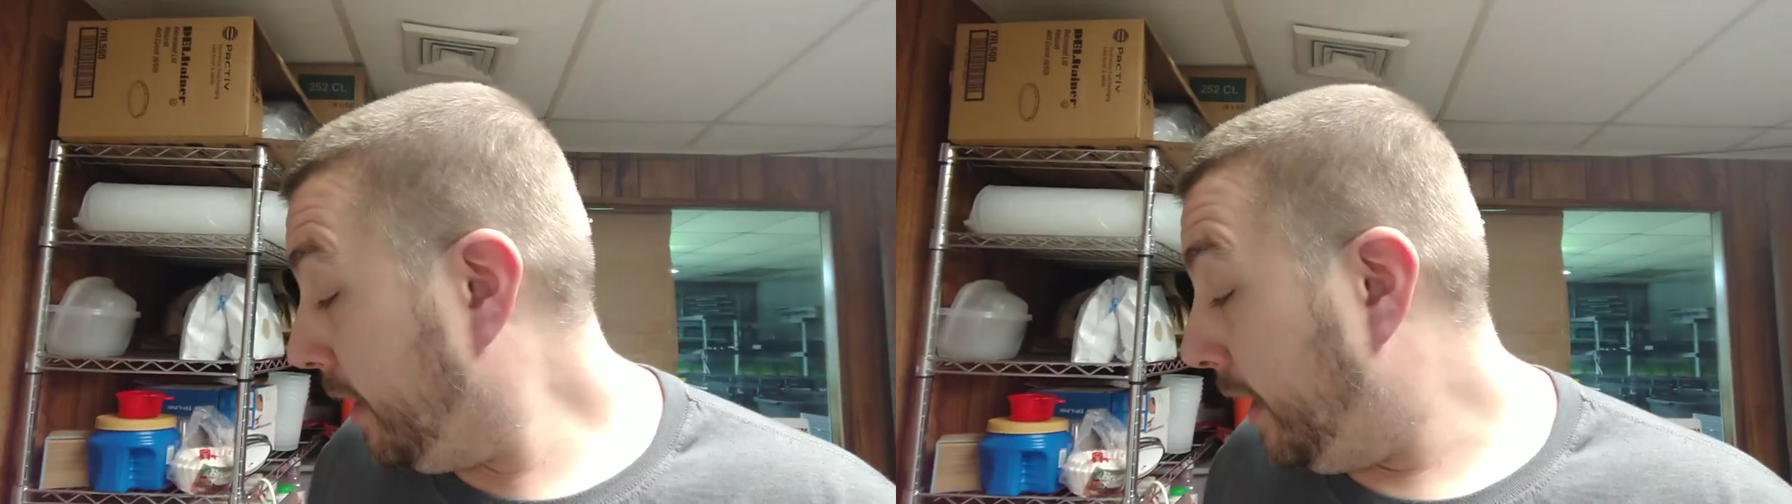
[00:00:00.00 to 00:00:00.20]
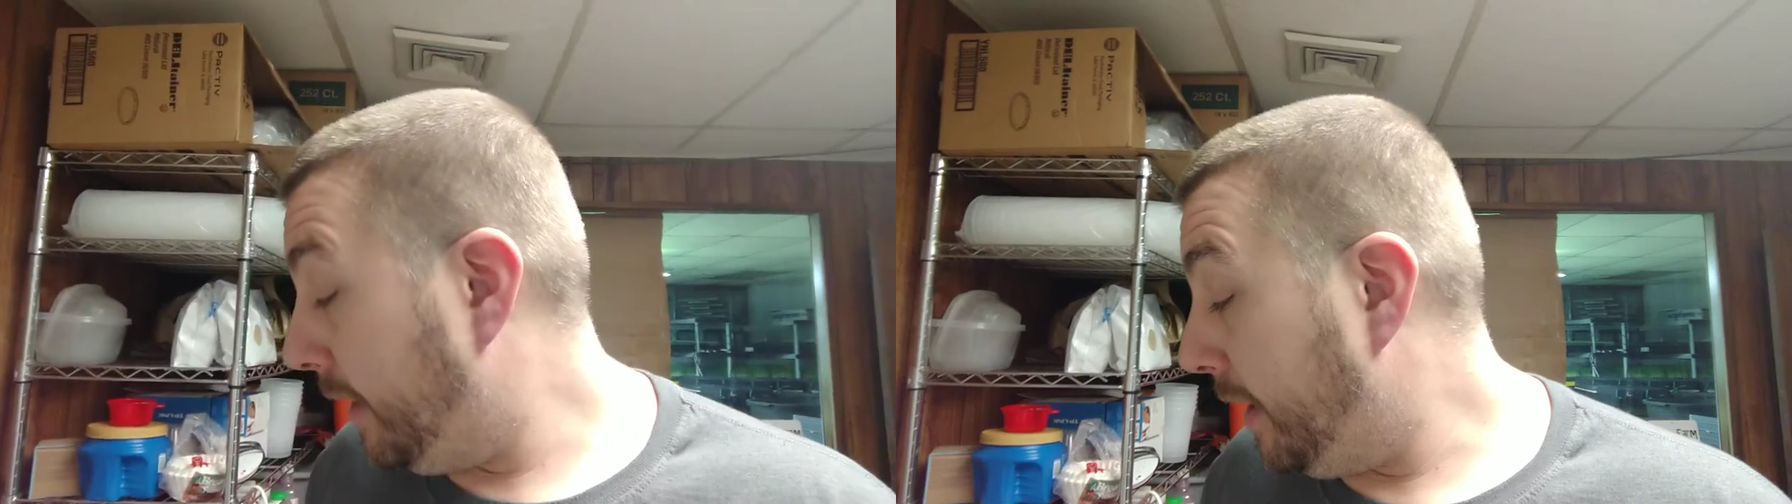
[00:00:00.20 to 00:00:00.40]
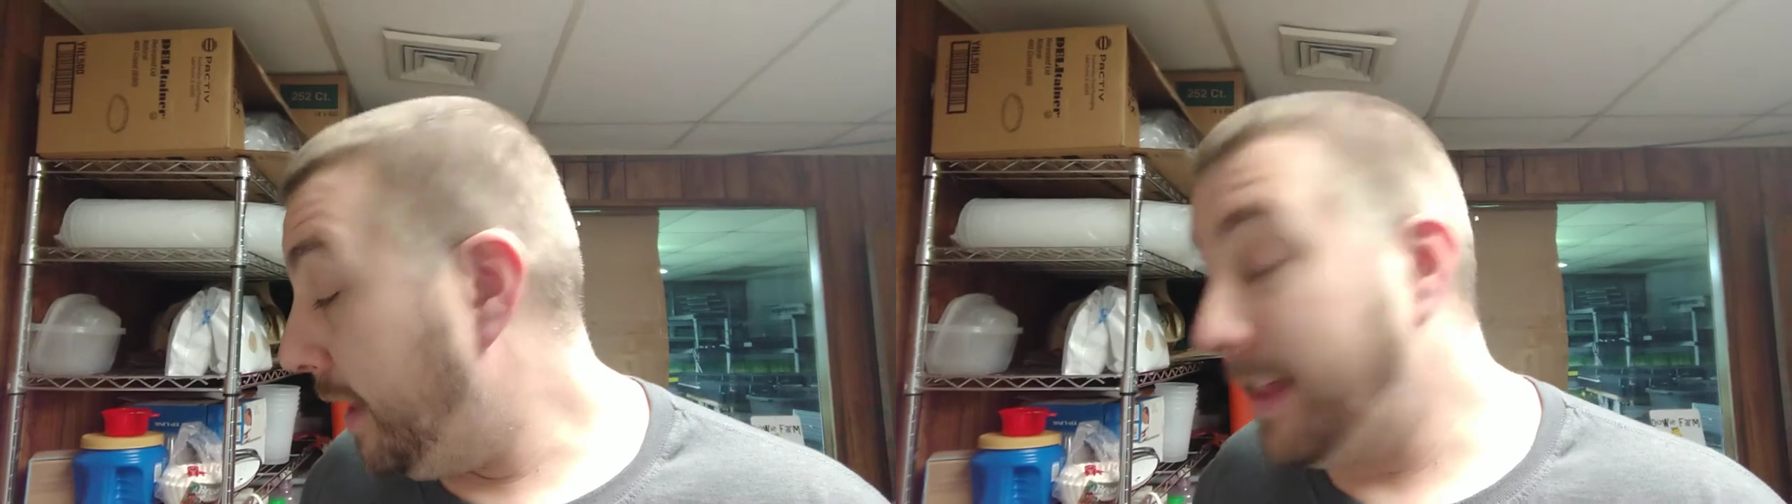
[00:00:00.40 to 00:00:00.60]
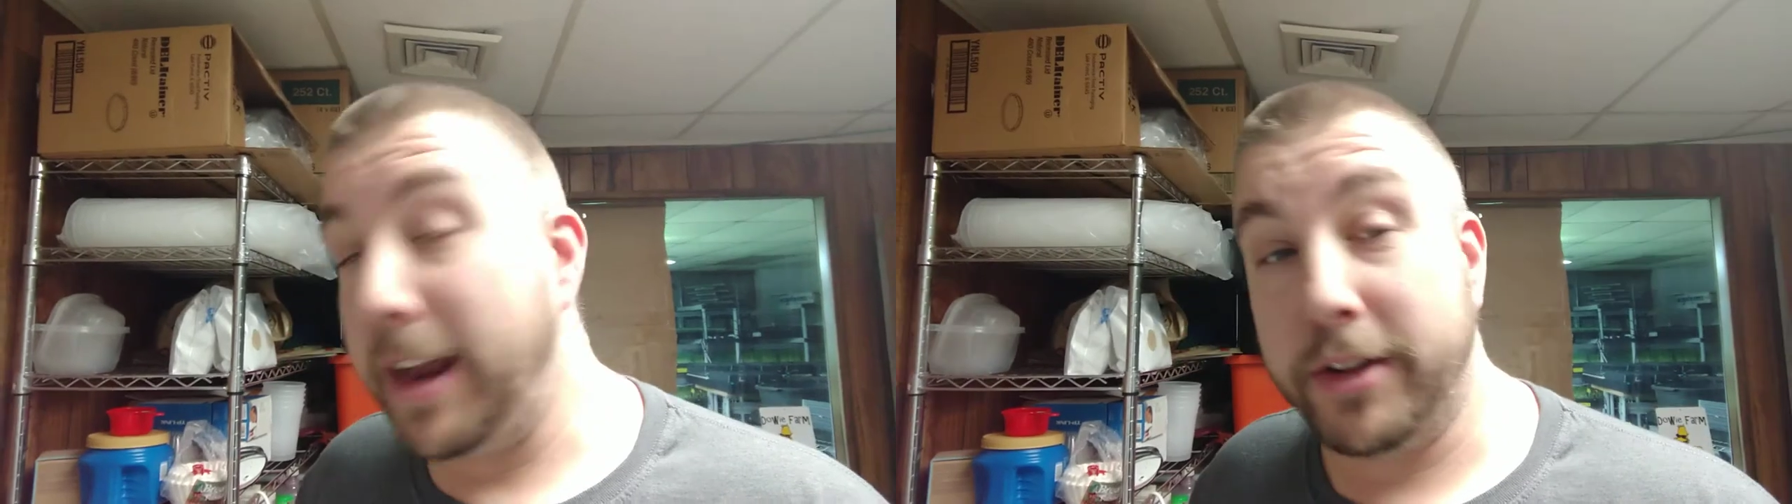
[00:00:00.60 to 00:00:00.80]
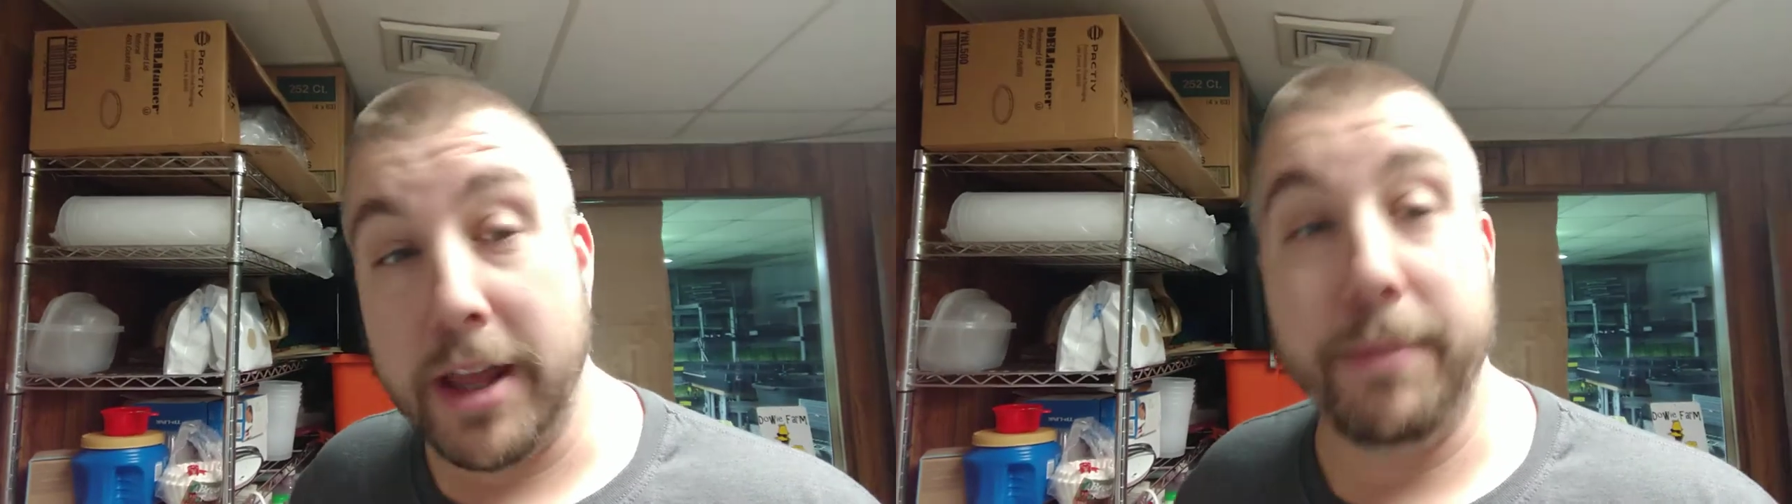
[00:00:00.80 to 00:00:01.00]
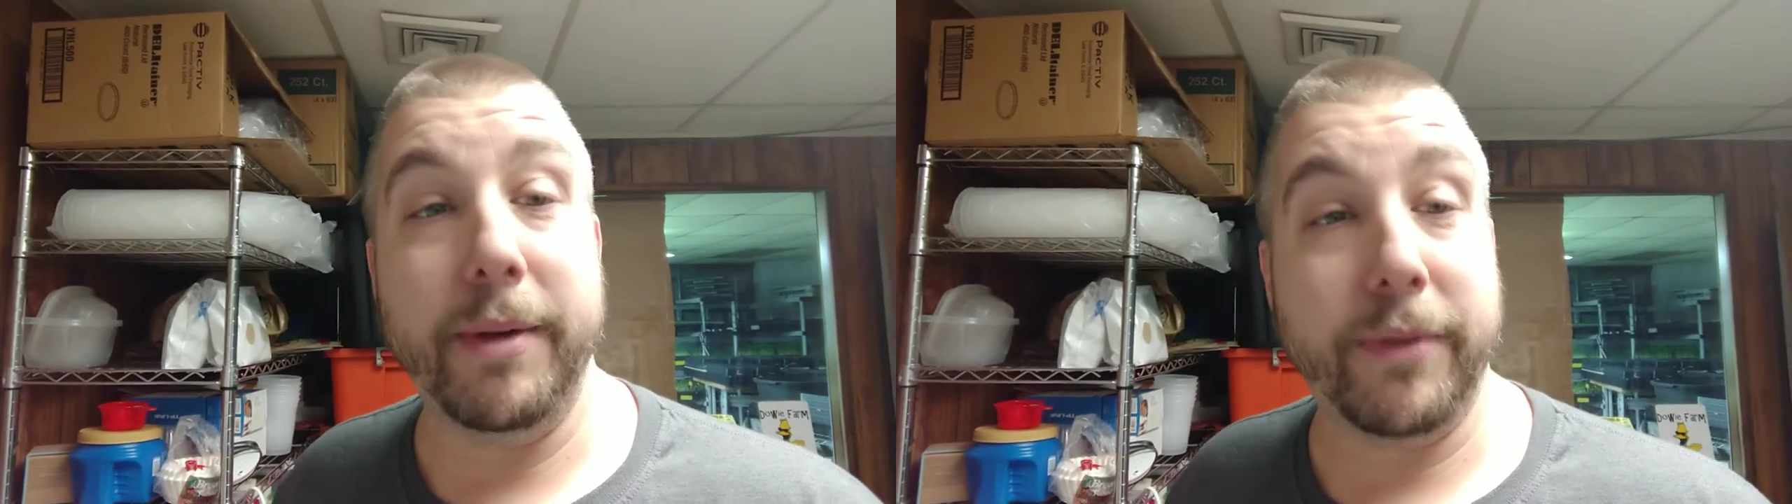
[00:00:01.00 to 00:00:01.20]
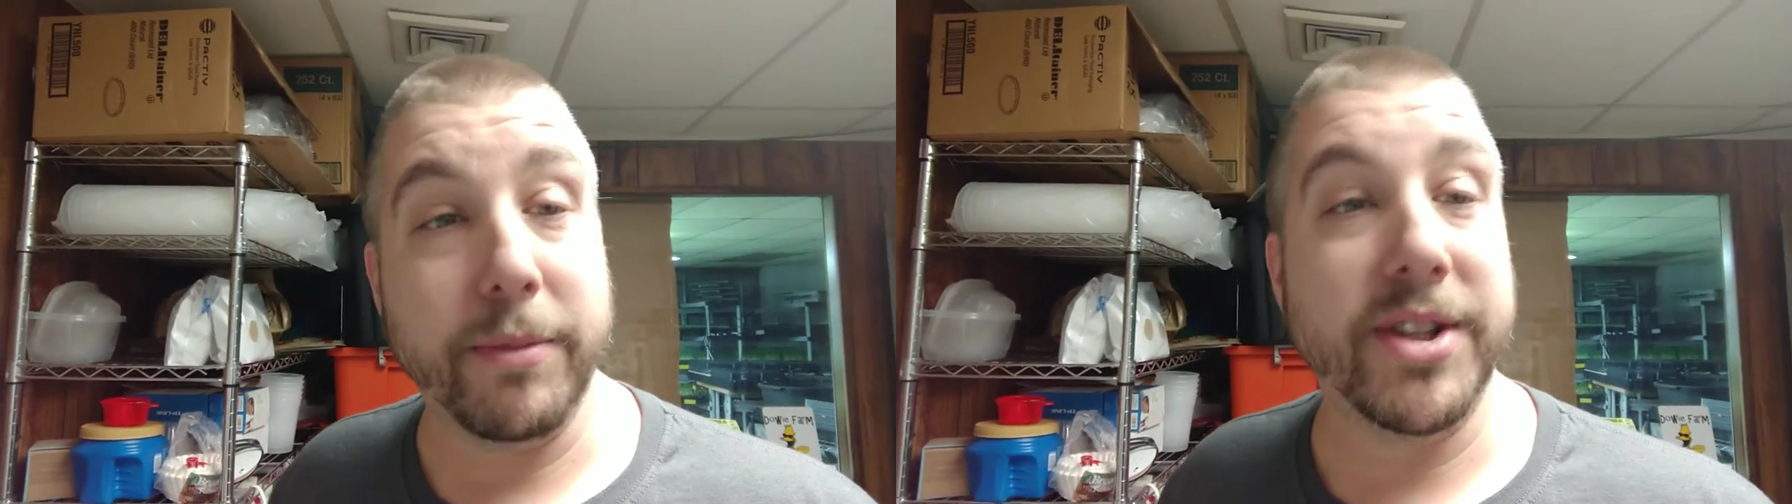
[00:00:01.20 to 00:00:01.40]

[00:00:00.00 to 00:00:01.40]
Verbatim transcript: And that, that'll keep them from